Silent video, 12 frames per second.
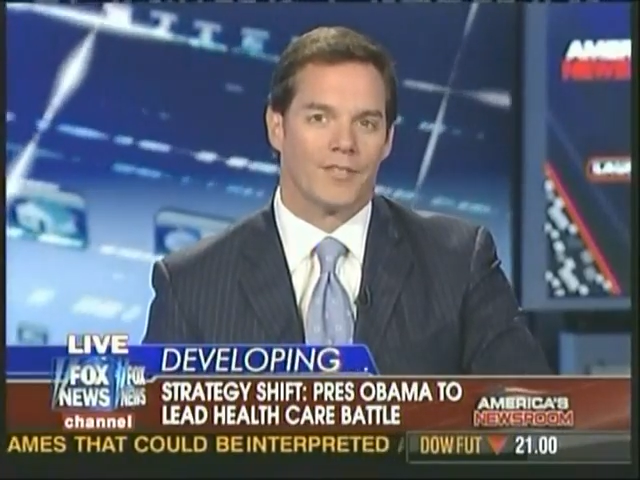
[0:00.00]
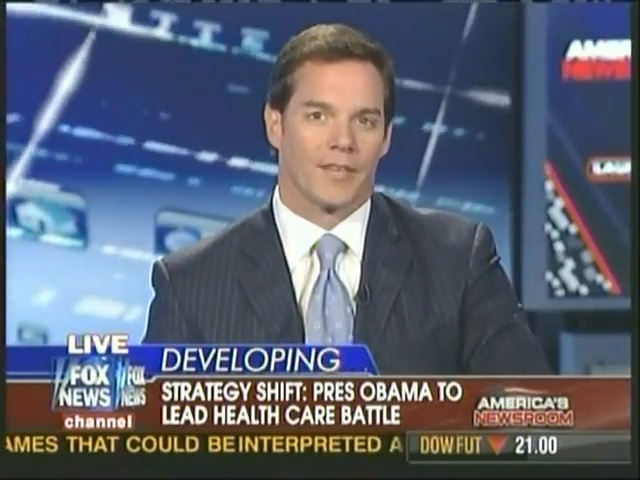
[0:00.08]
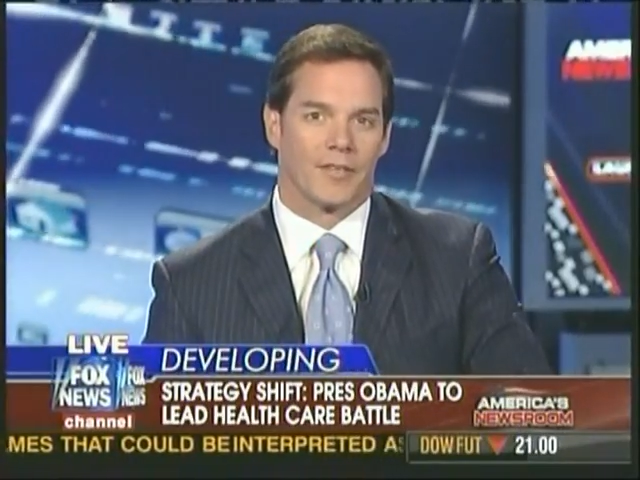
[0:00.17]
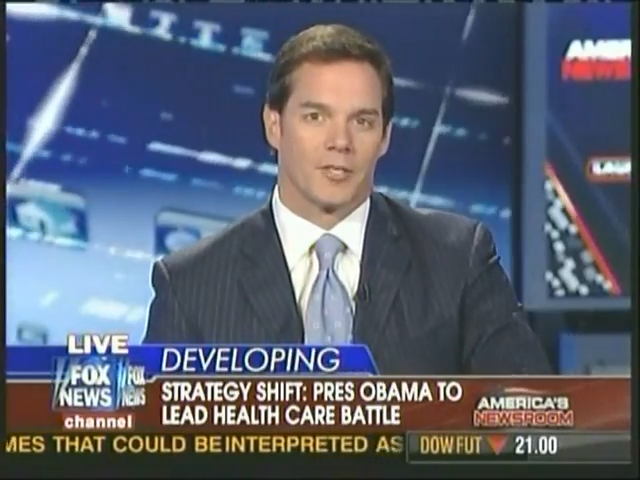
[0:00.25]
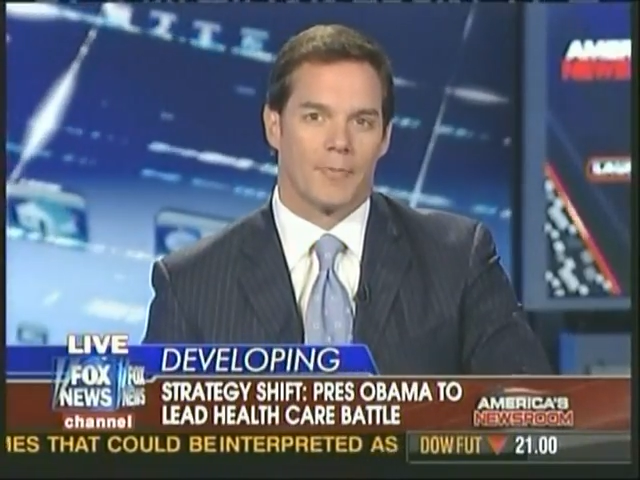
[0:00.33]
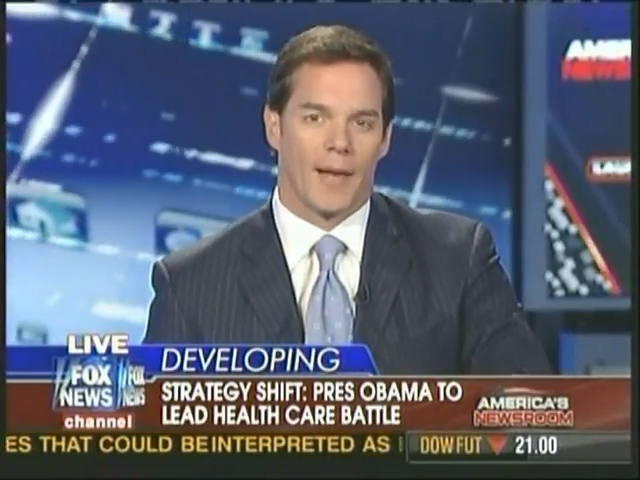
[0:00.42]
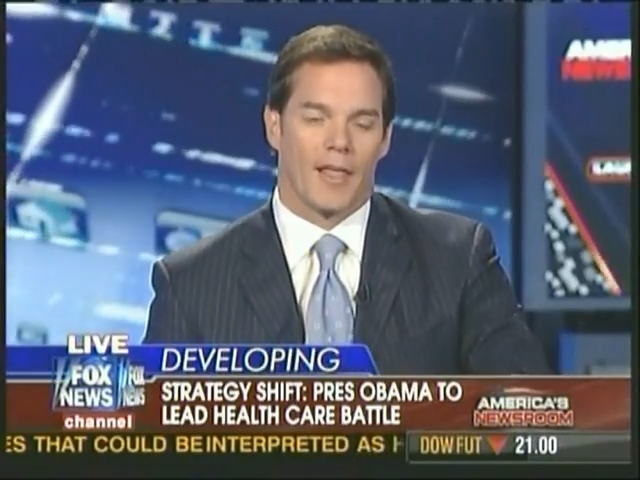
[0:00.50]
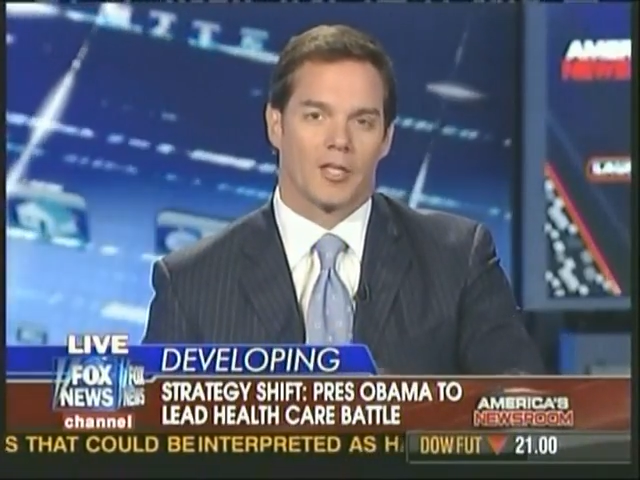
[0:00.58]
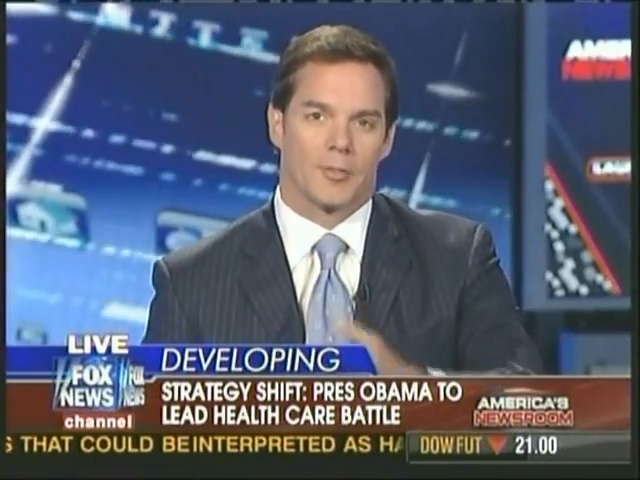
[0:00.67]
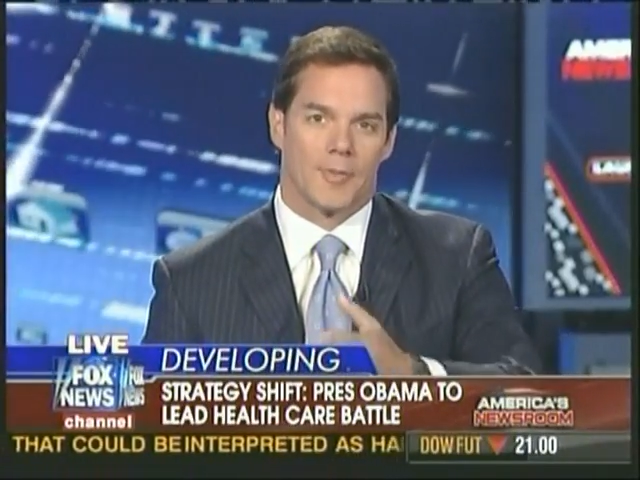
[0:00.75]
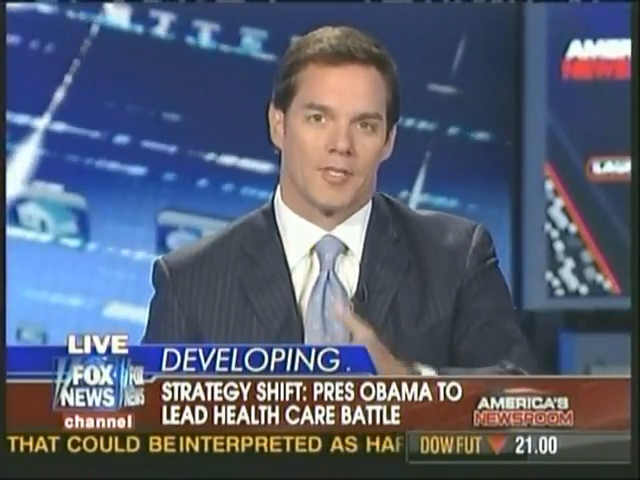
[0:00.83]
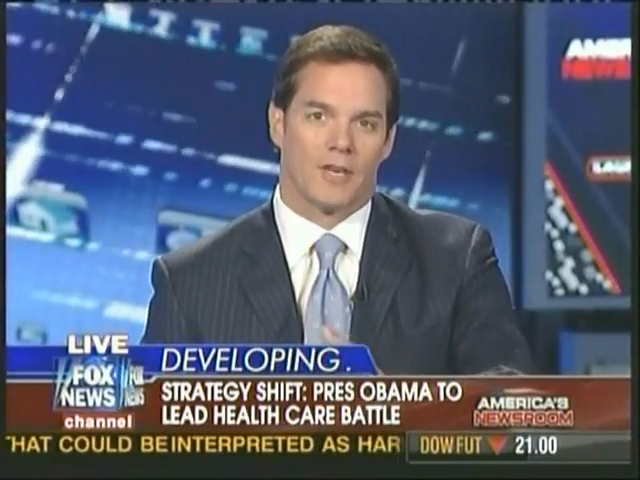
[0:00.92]
set to spell out
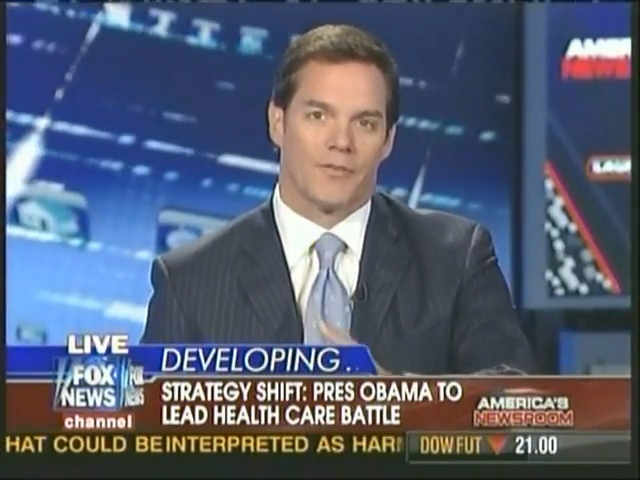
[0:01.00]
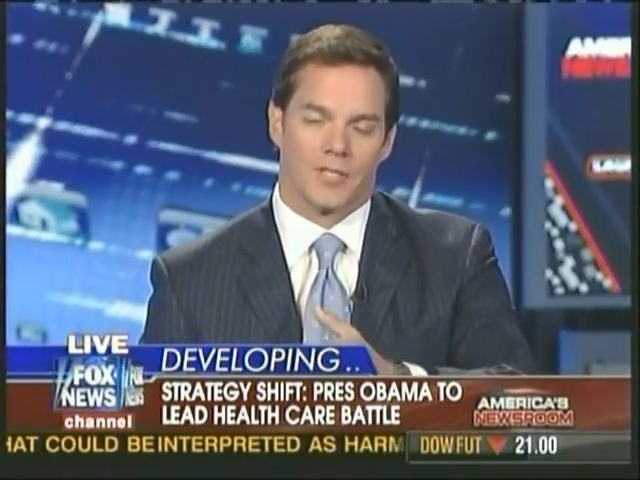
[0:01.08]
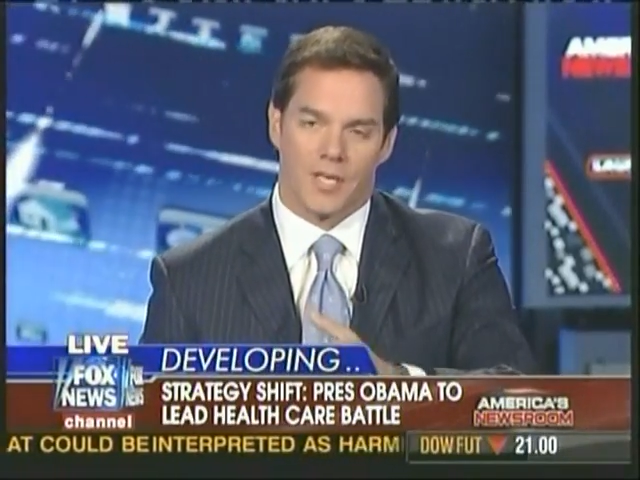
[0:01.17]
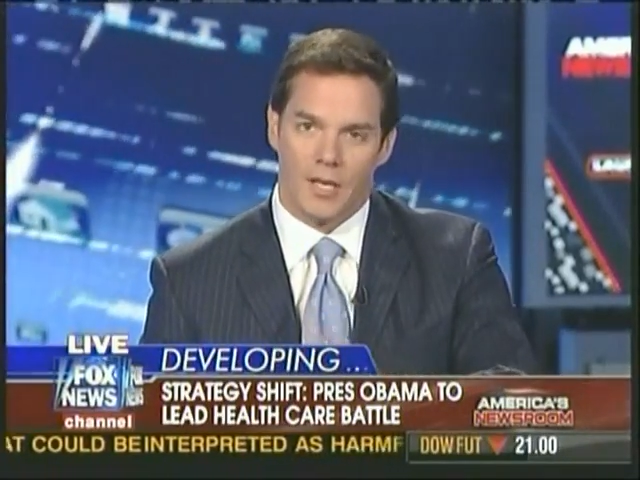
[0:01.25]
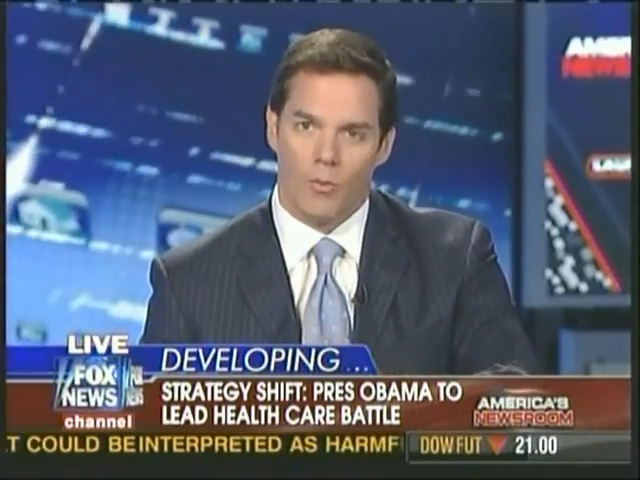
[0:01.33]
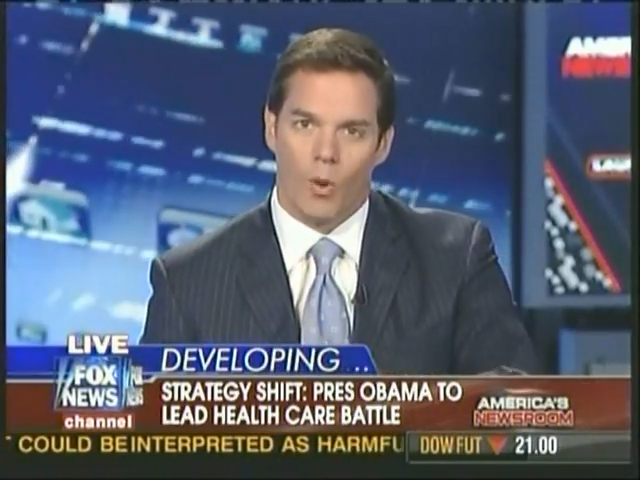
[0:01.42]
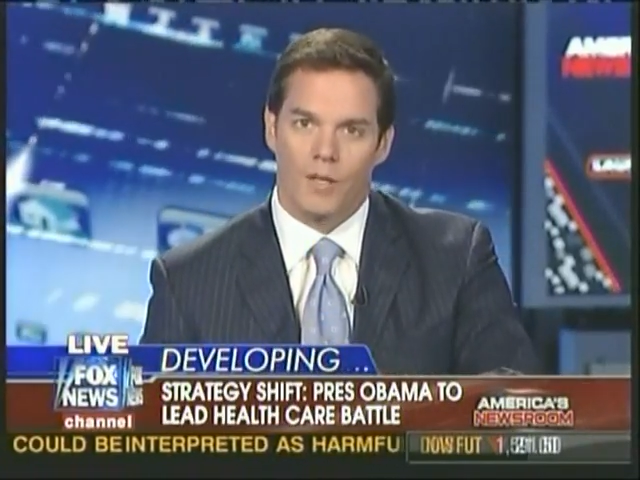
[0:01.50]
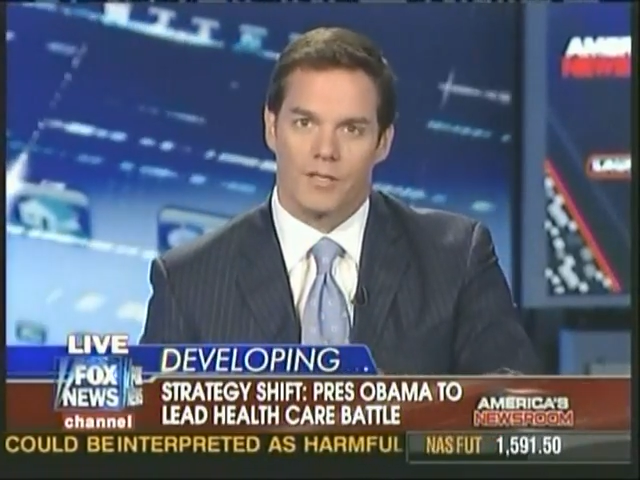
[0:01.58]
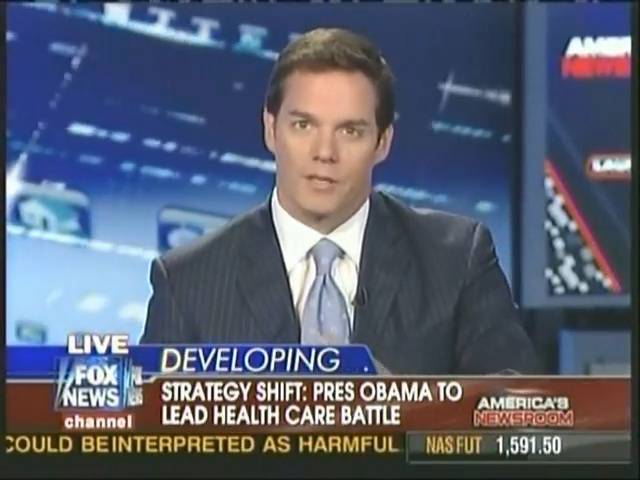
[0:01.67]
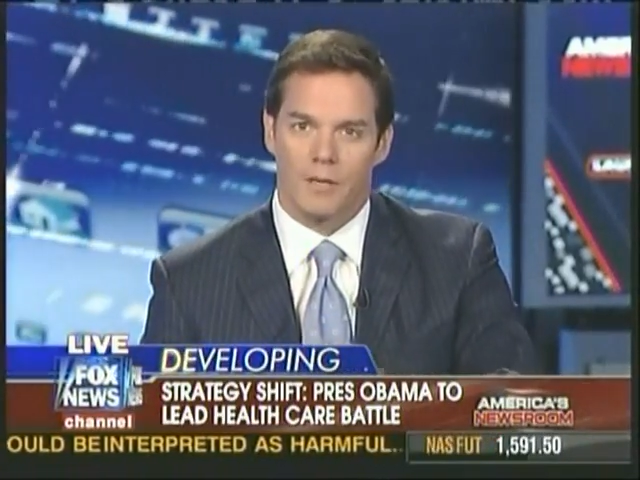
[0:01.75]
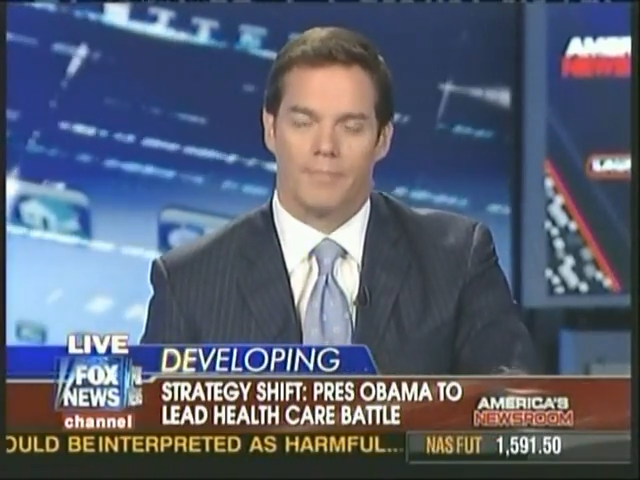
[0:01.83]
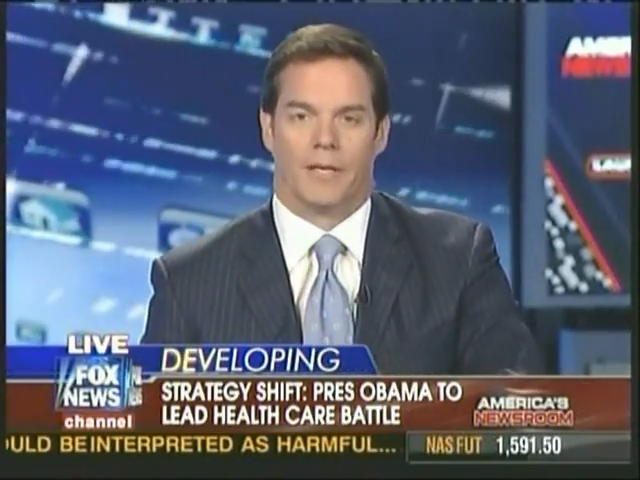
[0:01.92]
specifics he
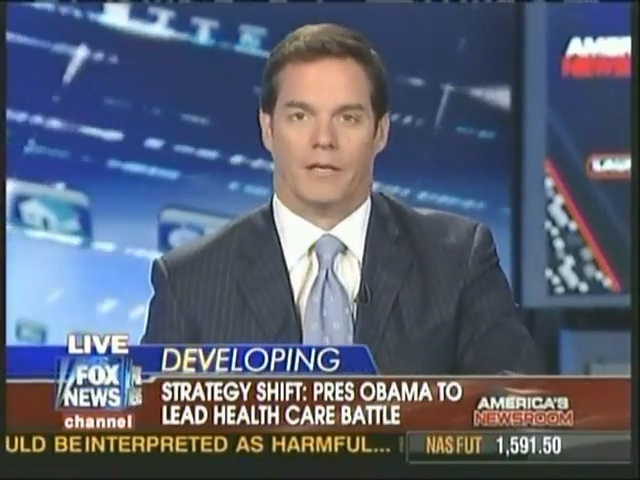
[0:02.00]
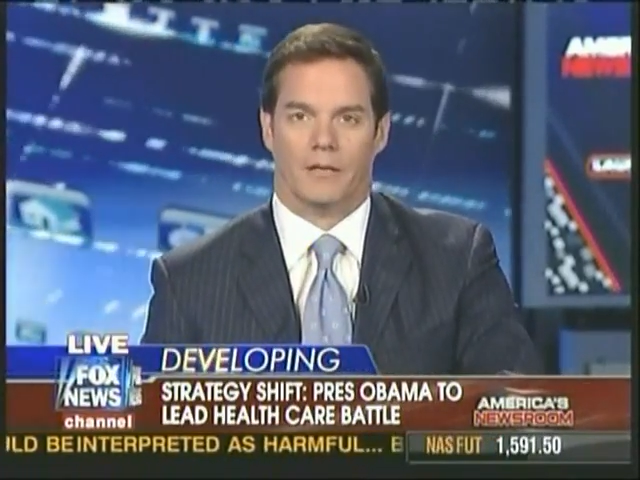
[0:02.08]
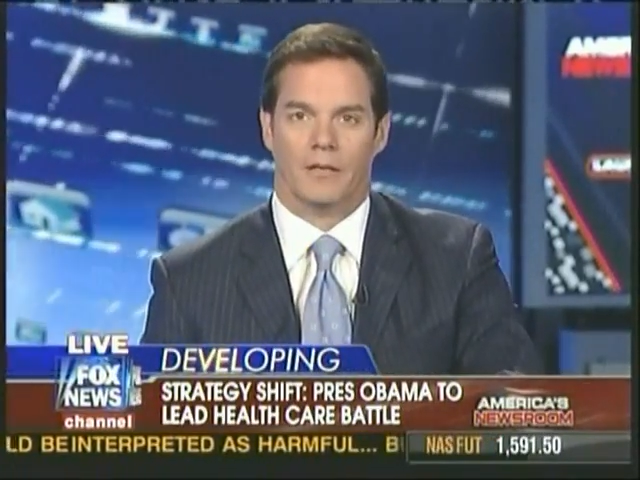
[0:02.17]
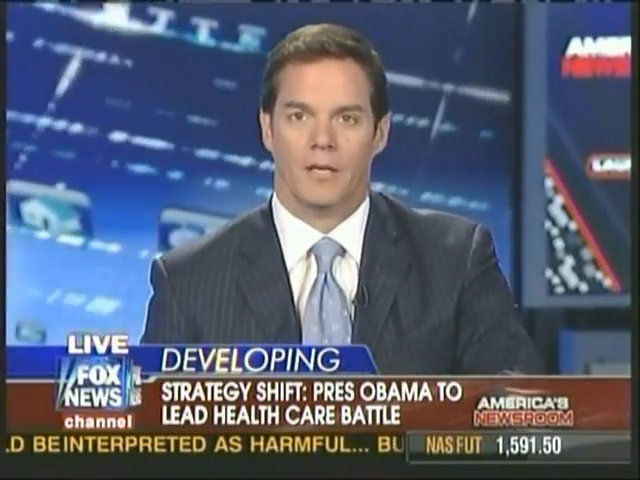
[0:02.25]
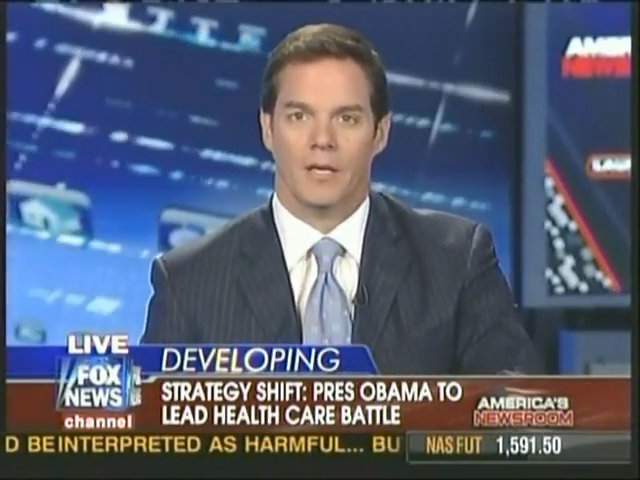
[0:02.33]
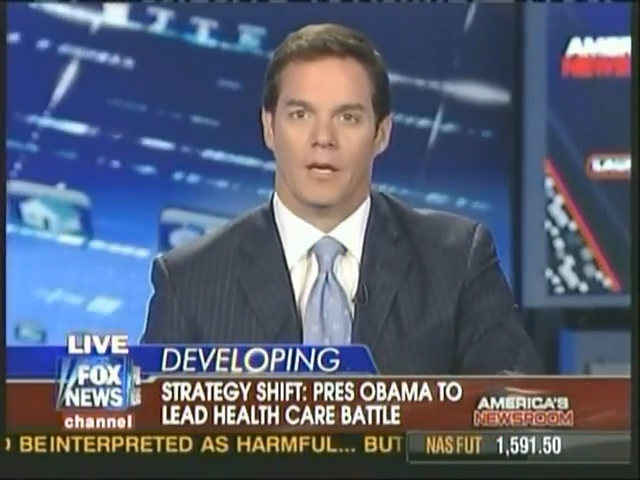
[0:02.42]
wants in the bill,